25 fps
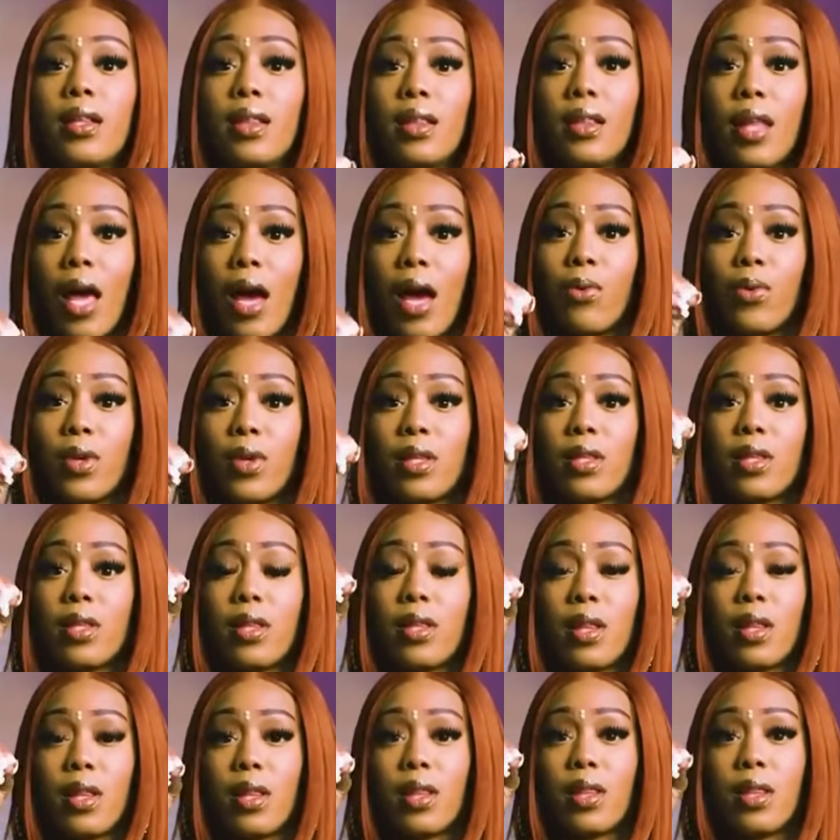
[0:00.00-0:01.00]
that
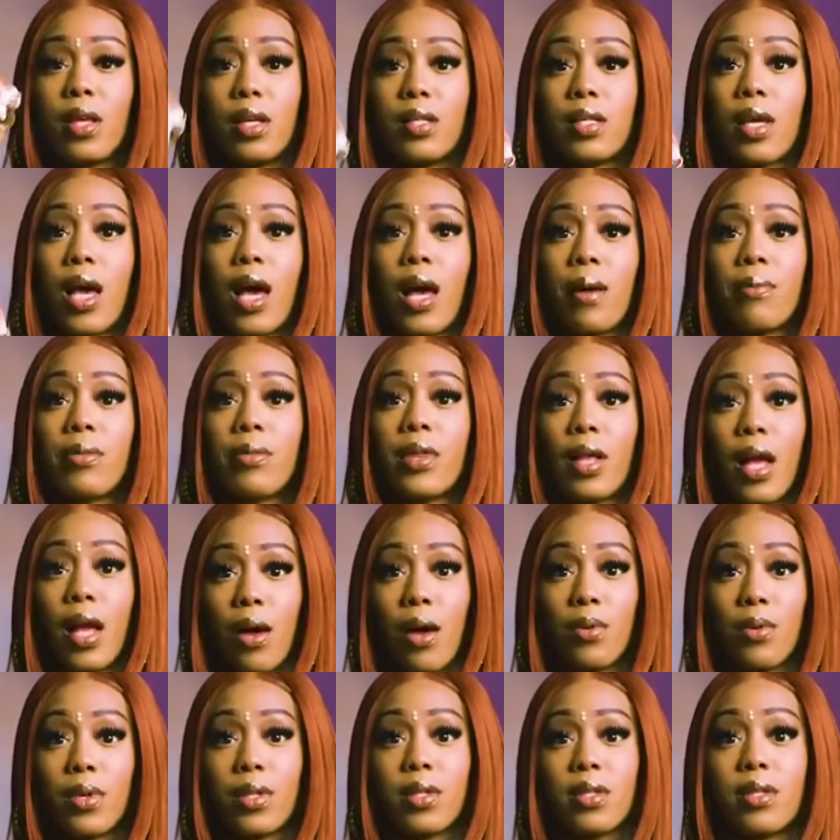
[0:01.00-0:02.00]
was the time that
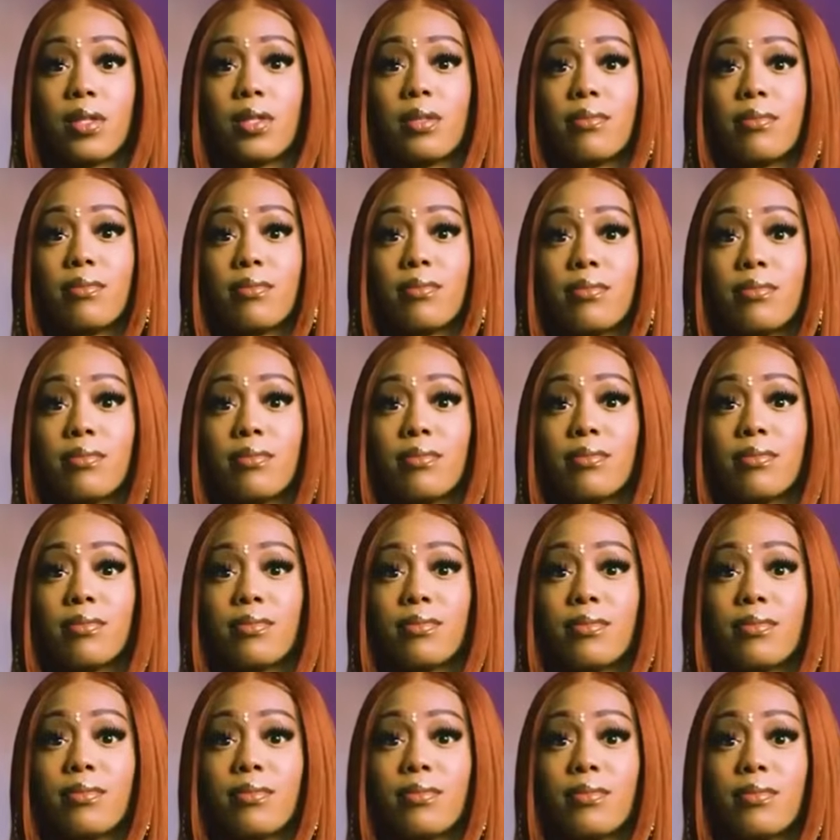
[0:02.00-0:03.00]
I was
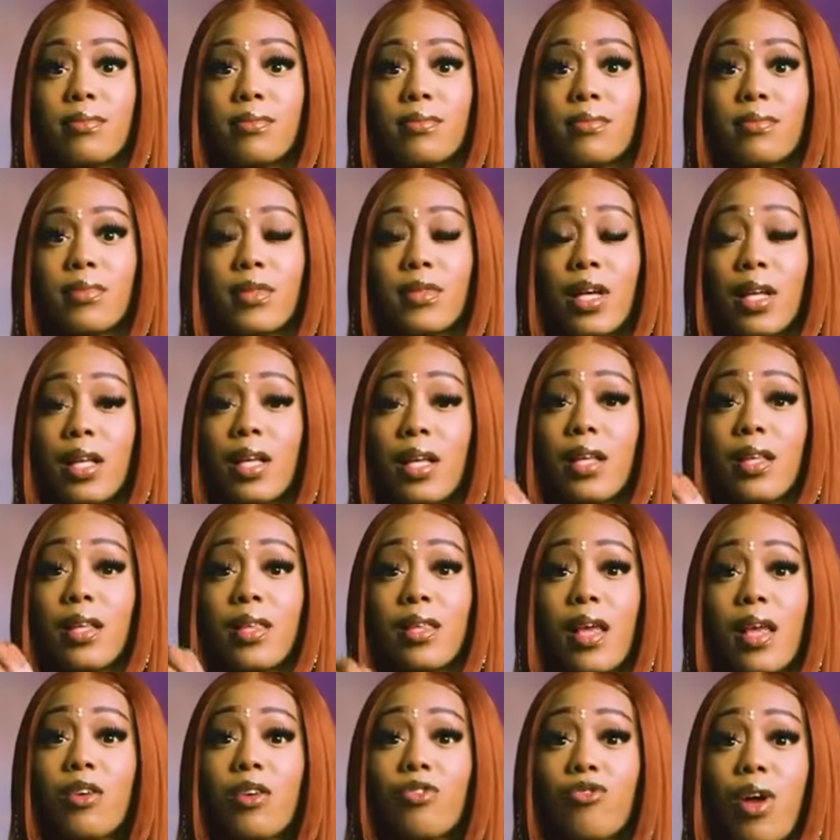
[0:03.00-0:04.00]
gonna get
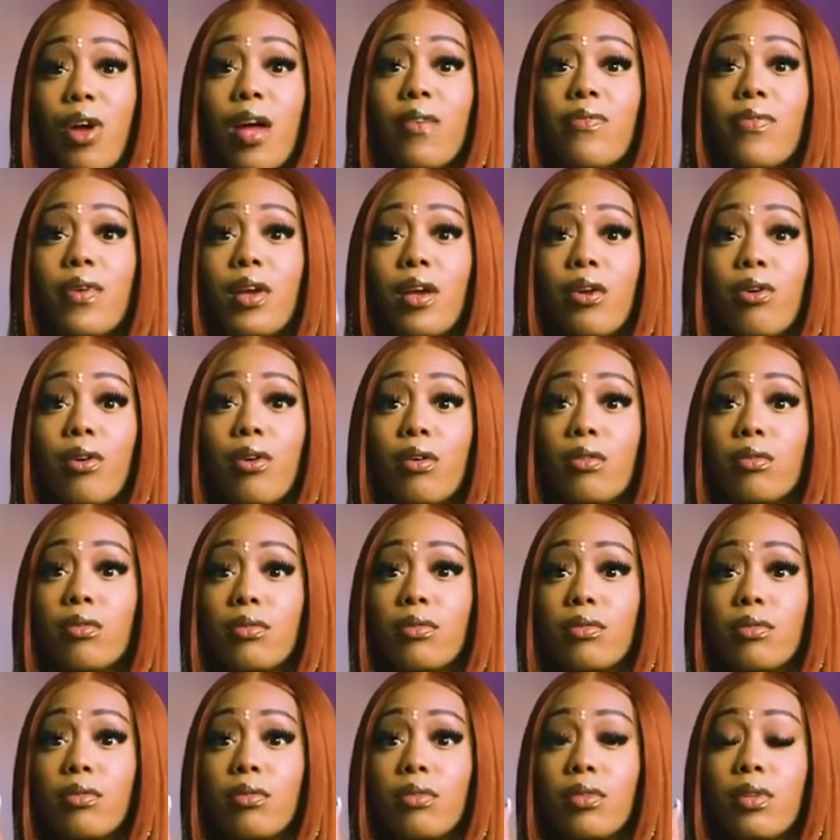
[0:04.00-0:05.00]
sex trafficked or,
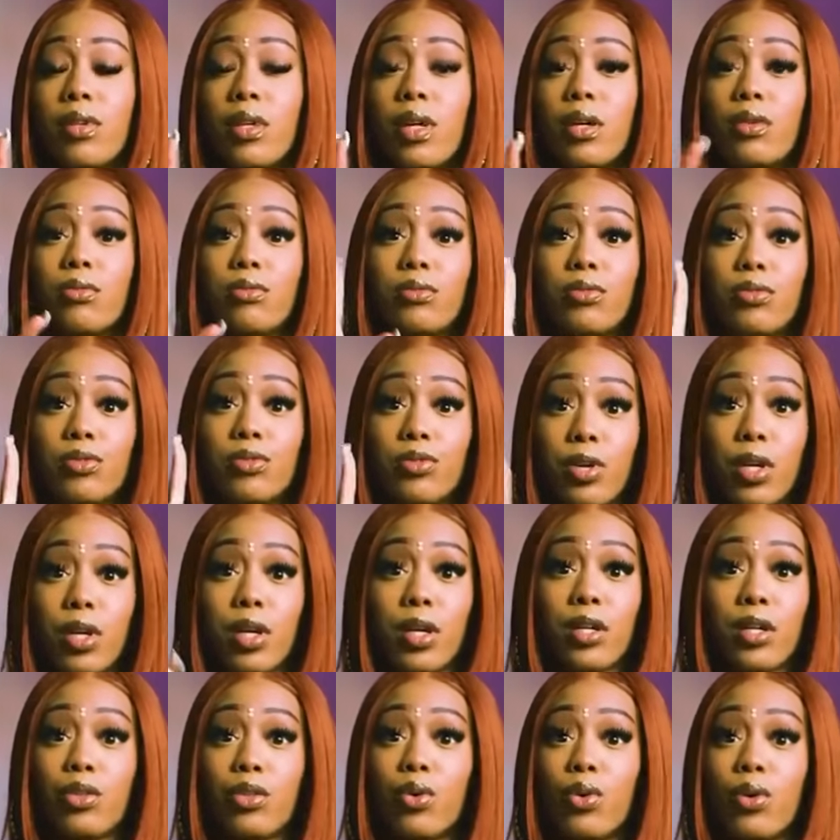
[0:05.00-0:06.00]
you know,
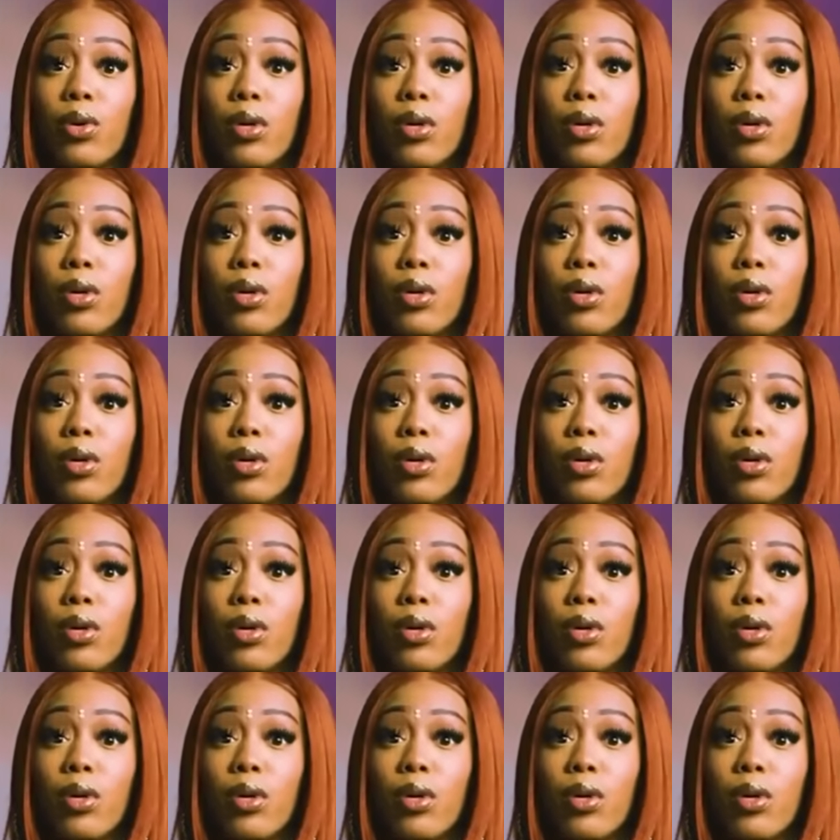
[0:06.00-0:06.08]
drugged